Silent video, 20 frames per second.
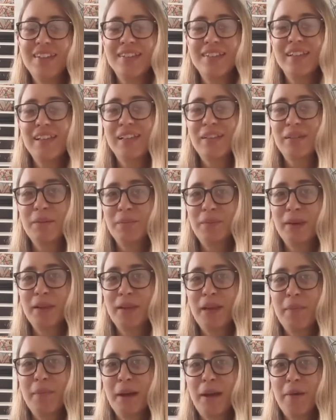to tell you a
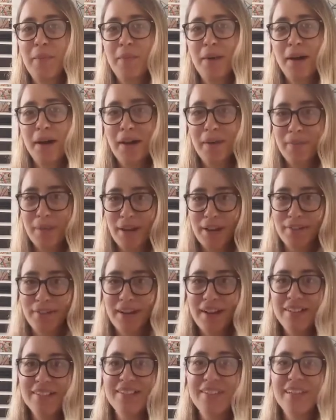bit about my
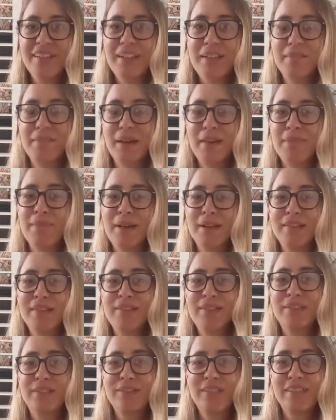background in
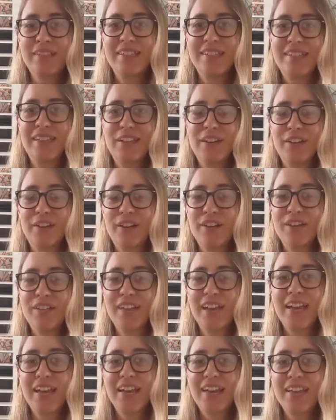mathematical knitting and
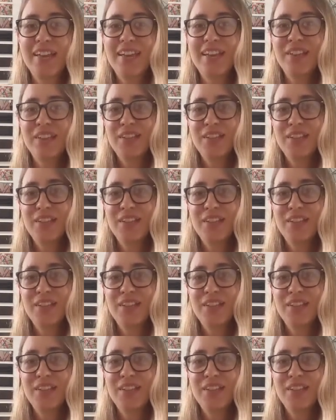crochet,